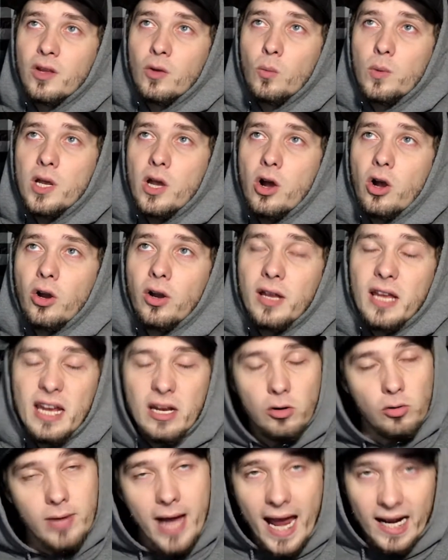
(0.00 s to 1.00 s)
we are
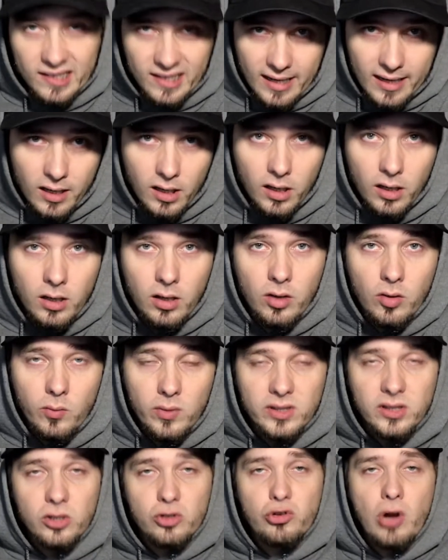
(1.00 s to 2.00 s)
interacting
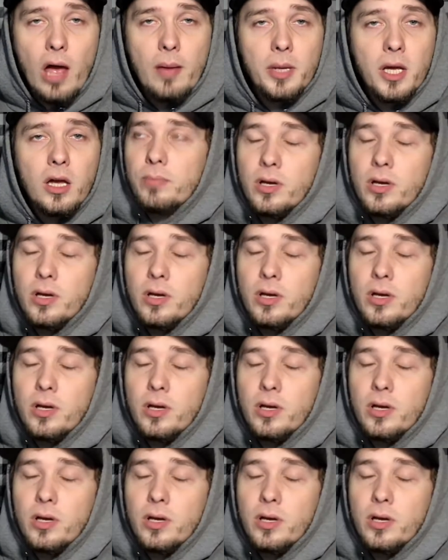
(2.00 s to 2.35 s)
with the drama,